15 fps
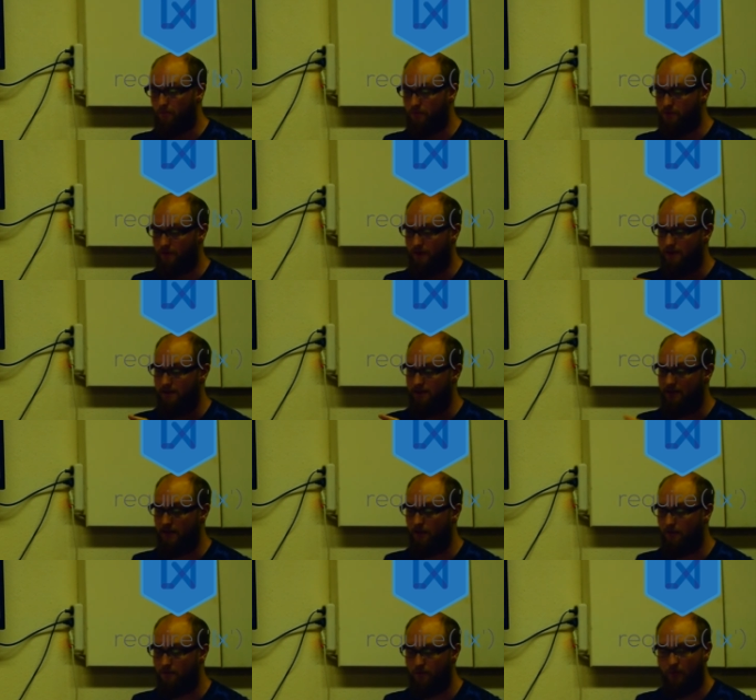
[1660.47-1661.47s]
trace
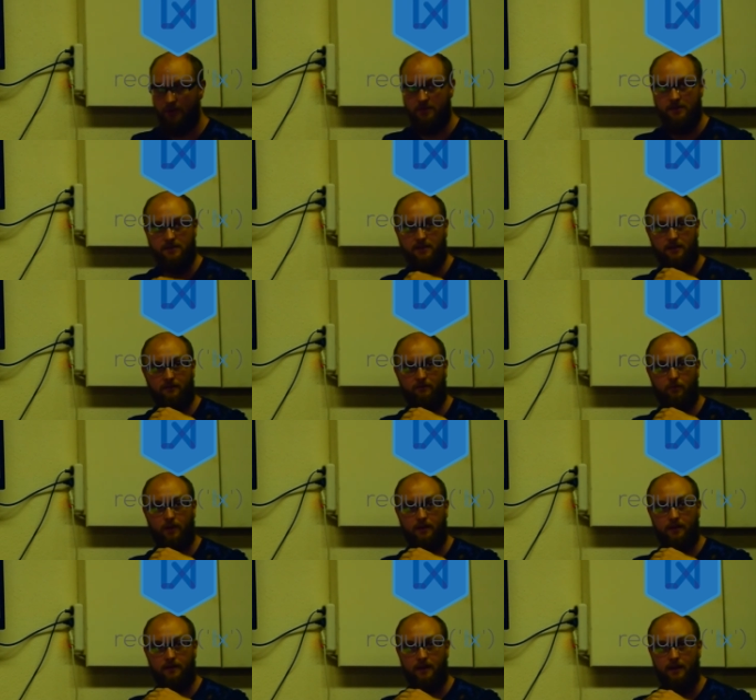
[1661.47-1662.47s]
deopt, which is kind of
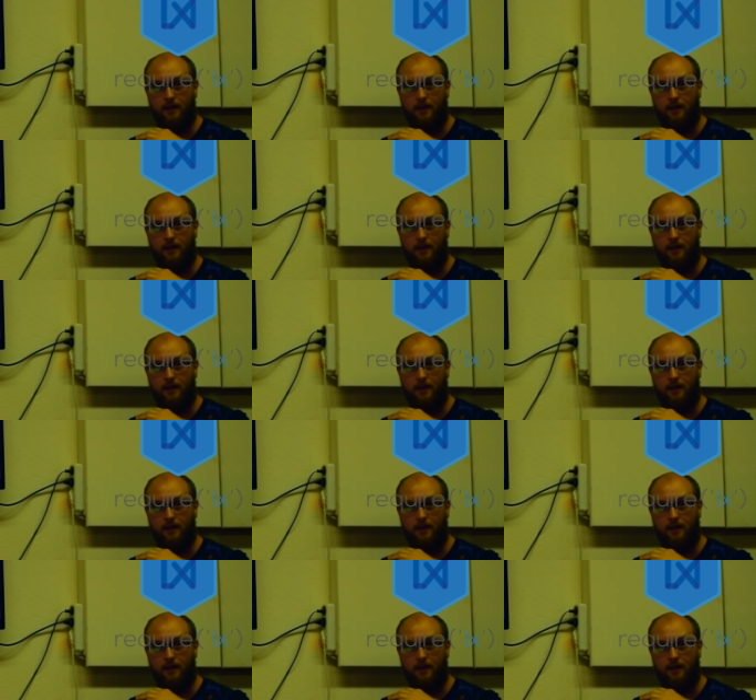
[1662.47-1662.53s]
when